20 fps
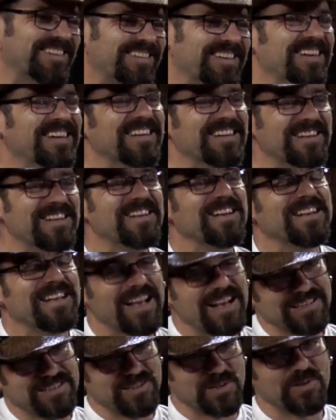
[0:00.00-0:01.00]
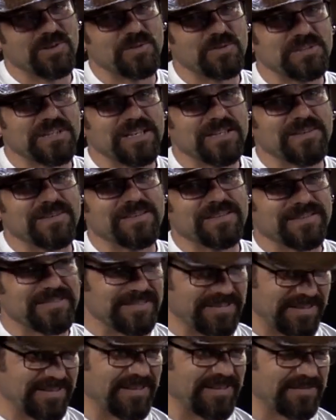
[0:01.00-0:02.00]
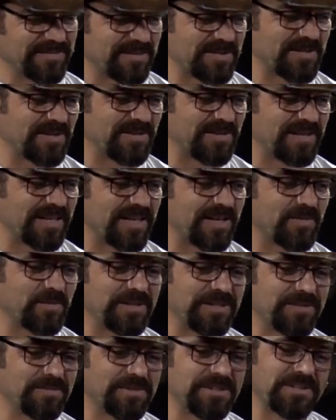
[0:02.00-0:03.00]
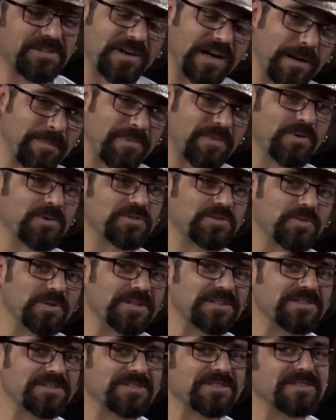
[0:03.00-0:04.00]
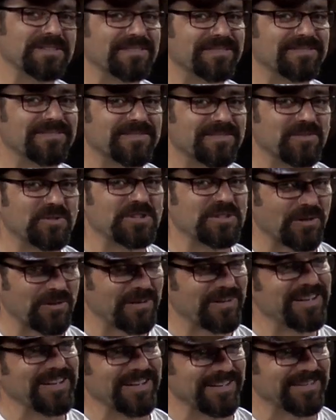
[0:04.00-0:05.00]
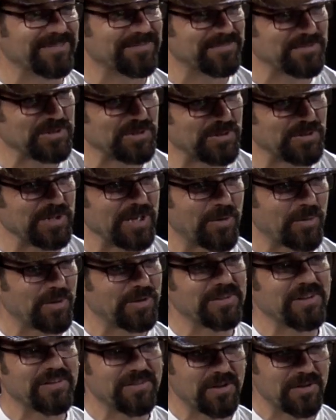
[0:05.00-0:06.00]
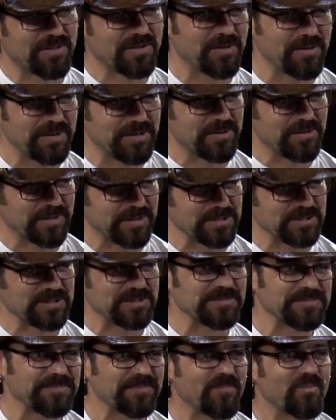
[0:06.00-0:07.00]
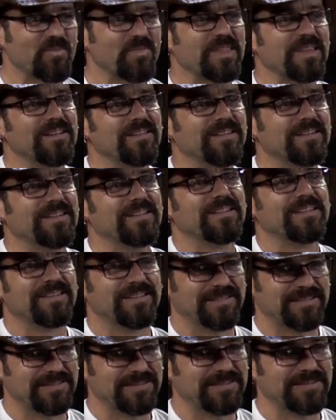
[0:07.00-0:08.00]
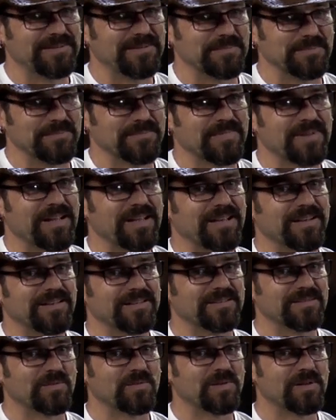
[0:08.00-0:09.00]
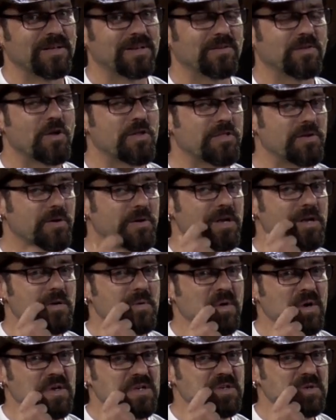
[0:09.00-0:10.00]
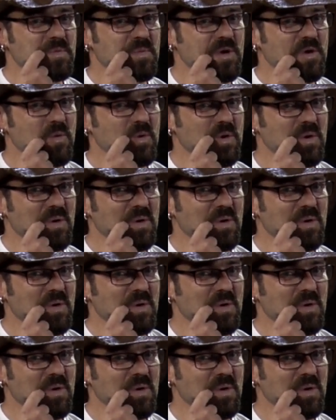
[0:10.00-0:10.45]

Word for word: so yeah, yeah. So change it was like uh, yeah, yeah, So yeah, we we scrapped those ones and we started again. So now we're on the, the third iteration. Okay. Um, and on the third iteration, we